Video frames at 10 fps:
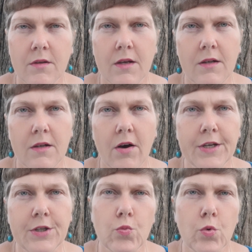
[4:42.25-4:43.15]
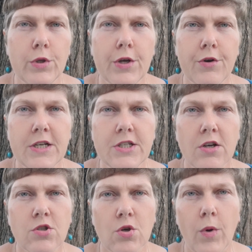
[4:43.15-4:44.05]
lye to water ratio,
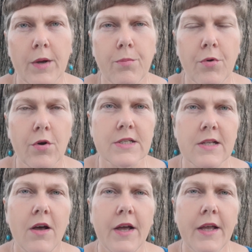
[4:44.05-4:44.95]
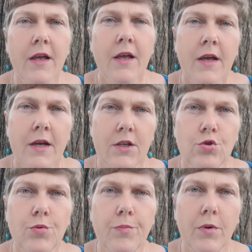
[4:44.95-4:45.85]
so 1 part lye and
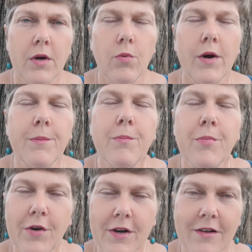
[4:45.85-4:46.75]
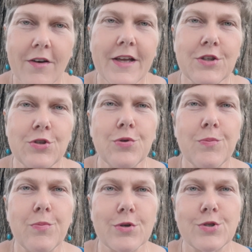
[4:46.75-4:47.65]
1 part lye and 2
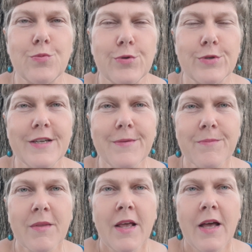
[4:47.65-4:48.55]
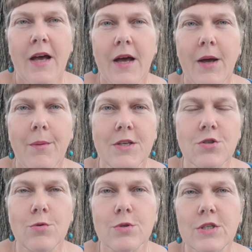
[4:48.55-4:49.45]
parts water. It's
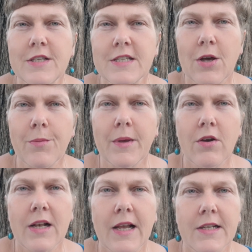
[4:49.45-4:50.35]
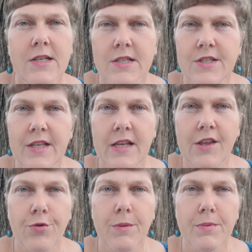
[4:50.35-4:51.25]
also in the soap calculator as
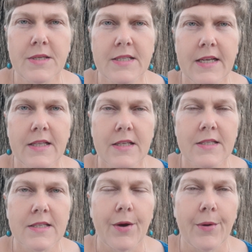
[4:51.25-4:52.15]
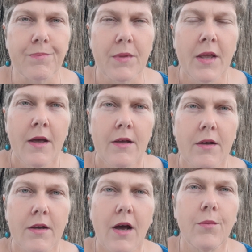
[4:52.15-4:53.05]
33%, so
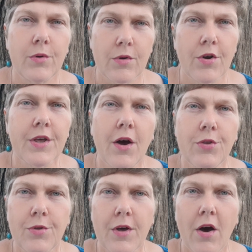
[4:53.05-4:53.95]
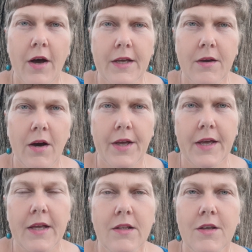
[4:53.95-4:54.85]
rather go to the higher
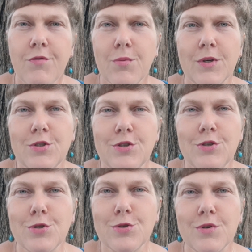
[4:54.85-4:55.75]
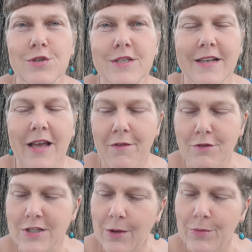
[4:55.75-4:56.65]
end if you want to do swirls and have a
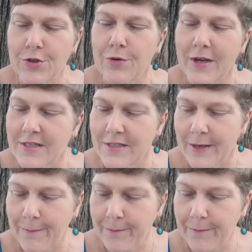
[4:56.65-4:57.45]
slower trays there.